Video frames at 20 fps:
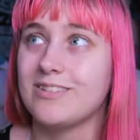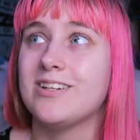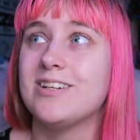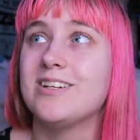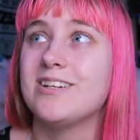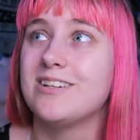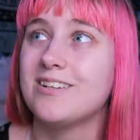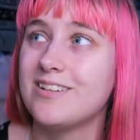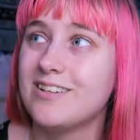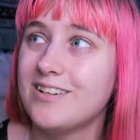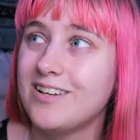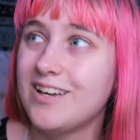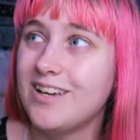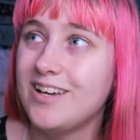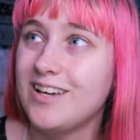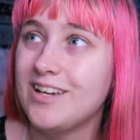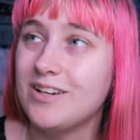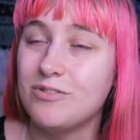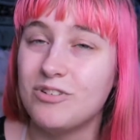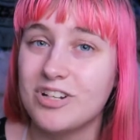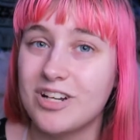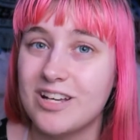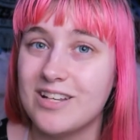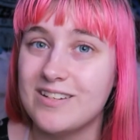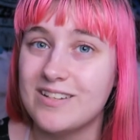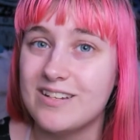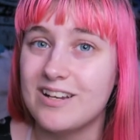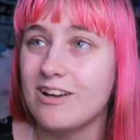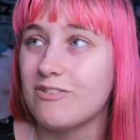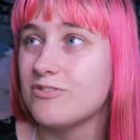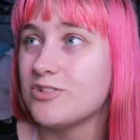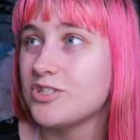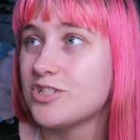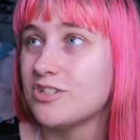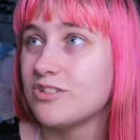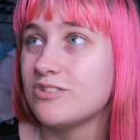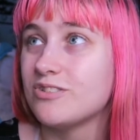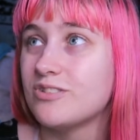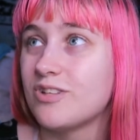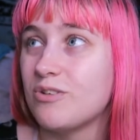Like, when I did have
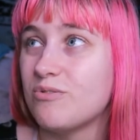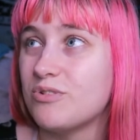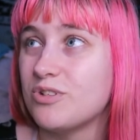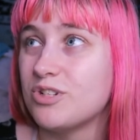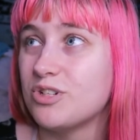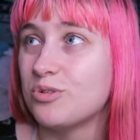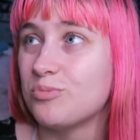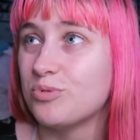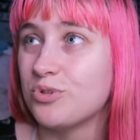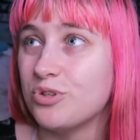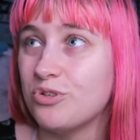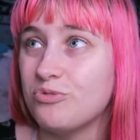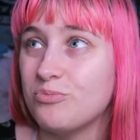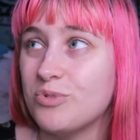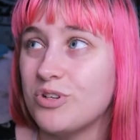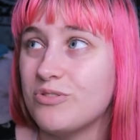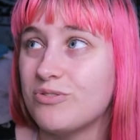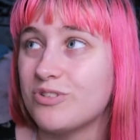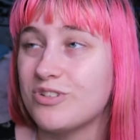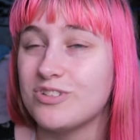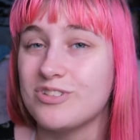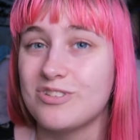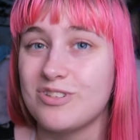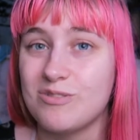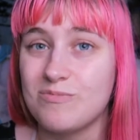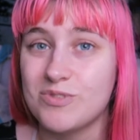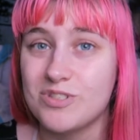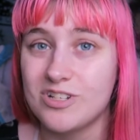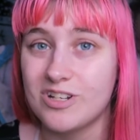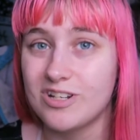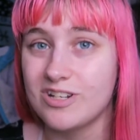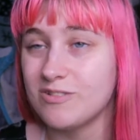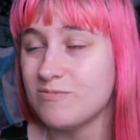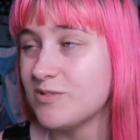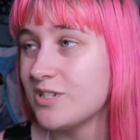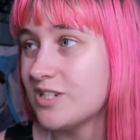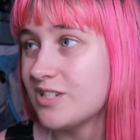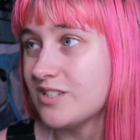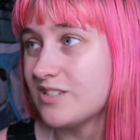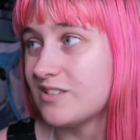insurance, they wouldn't approve me for a sleep study
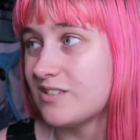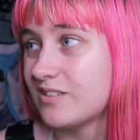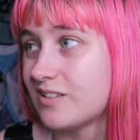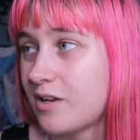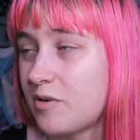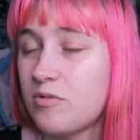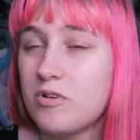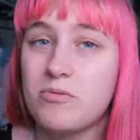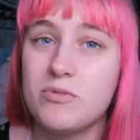because they're like,